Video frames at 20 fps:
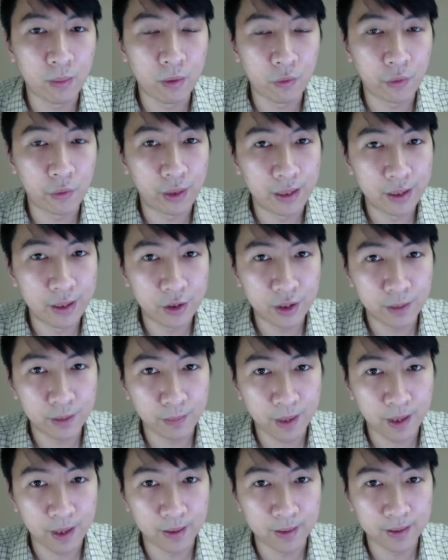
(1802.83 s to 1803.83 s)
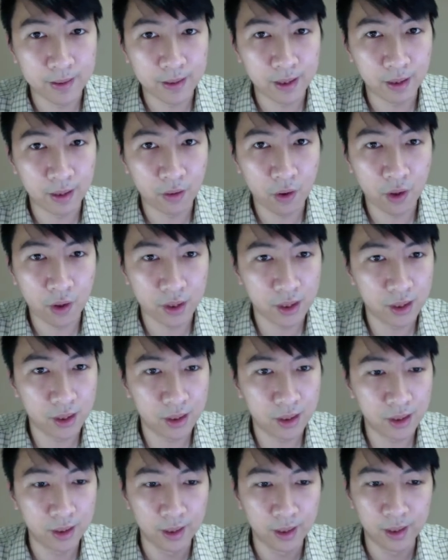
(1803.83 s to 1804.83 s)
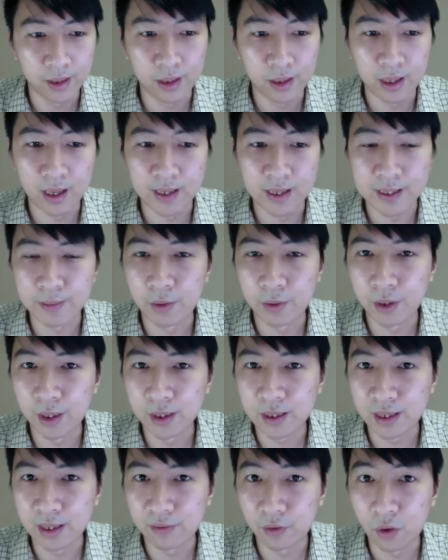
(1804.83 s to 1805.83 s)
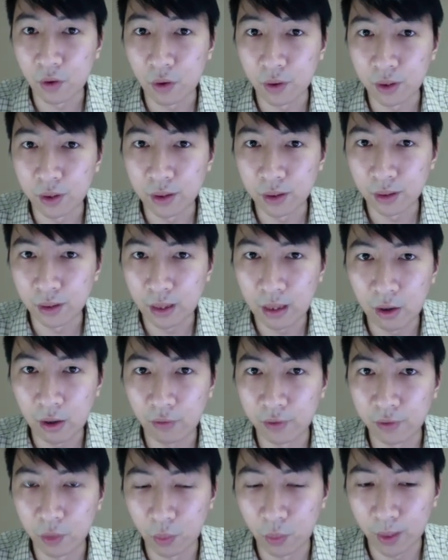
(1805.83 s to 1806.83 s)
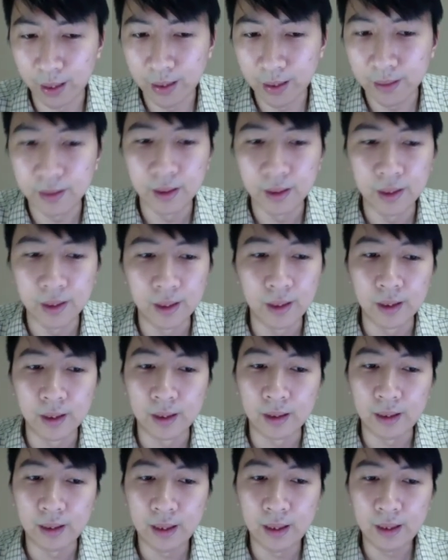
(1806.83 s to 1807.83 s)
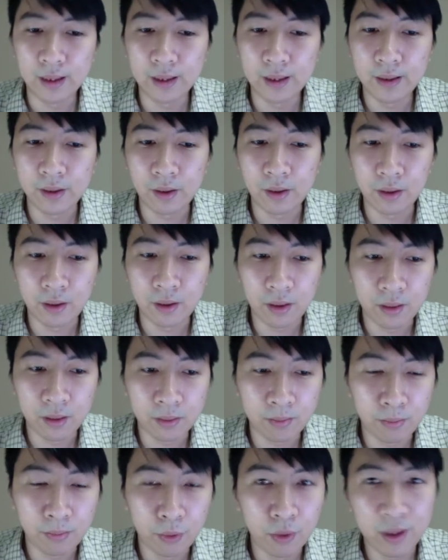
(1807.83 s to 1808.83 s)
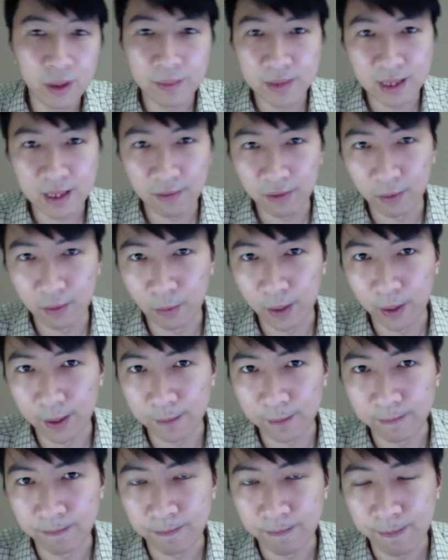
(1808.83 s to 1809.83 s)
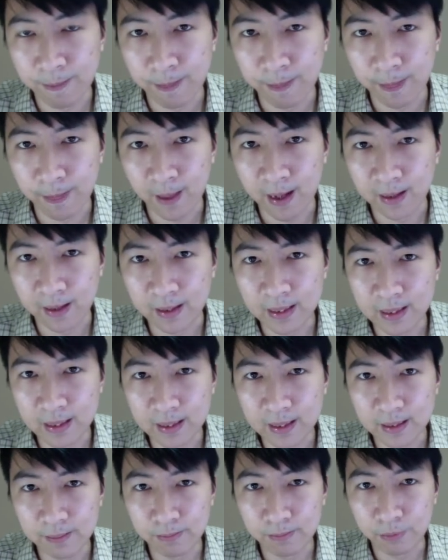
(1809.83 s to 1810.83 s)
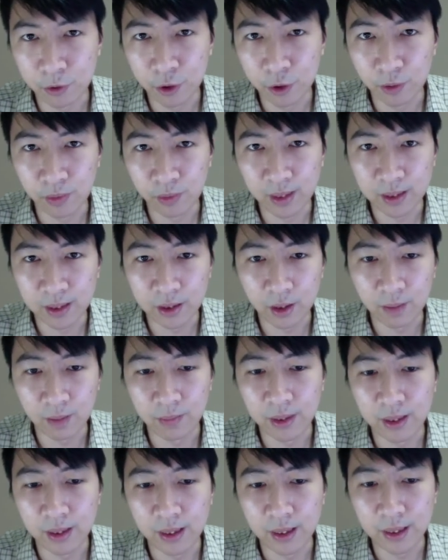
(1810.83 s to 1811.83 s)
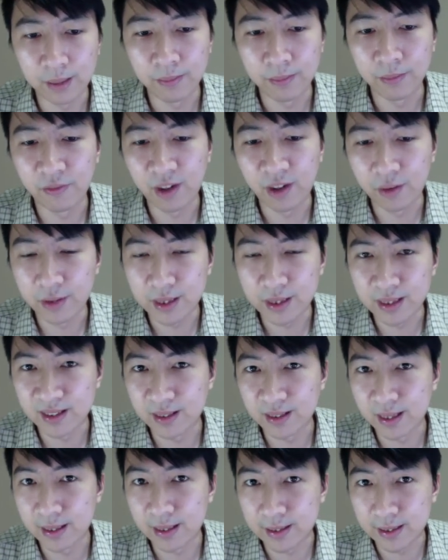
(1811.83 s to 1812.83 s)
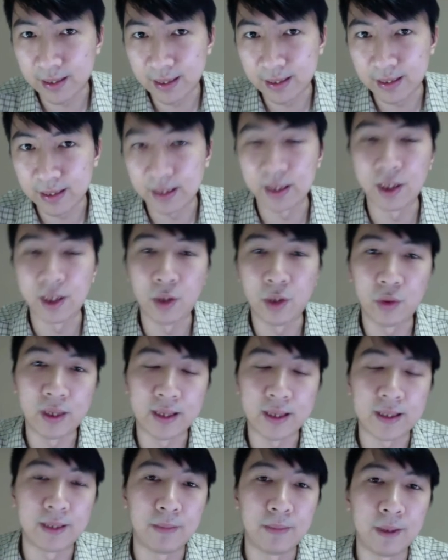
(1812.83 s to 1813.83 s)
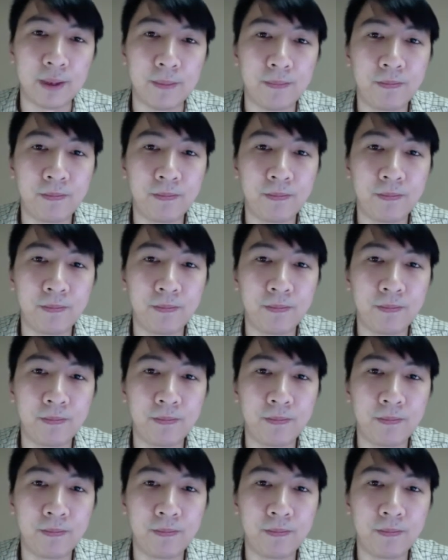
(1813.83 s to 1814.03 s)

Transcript: religious, pious, and consider the Hasmoneans have gone out of the way, they pull themselves away, and this group later on became Pharisees and Essenes in the New Testament.